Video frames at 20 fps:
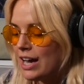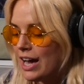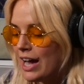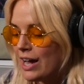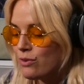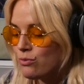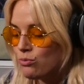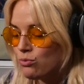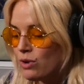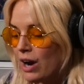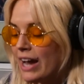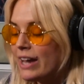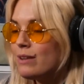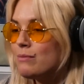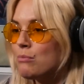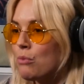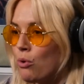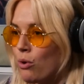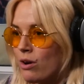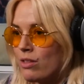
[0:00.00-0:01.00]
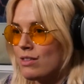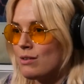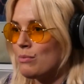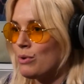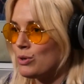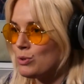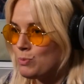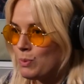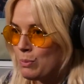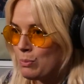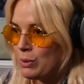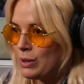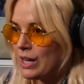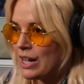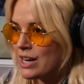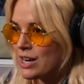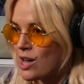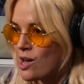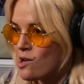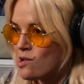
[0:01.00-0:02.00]
I write more than most people
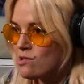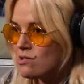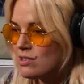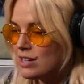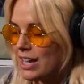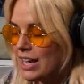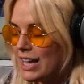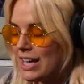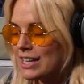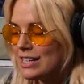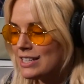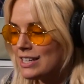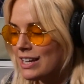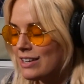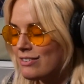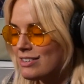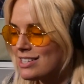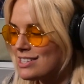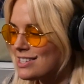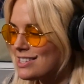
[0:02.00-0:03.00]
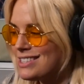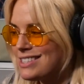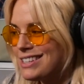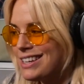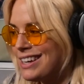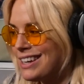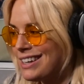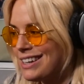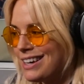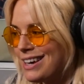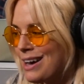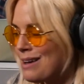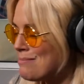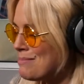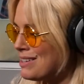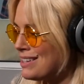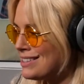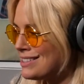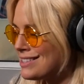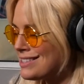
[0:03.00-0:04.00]
I know. Yeah. And I was just like,
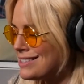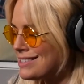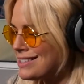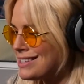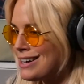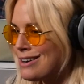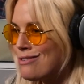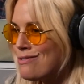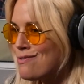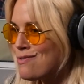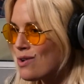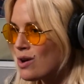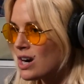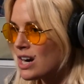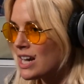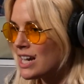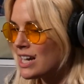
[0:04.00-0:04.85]
I'm gonna just go for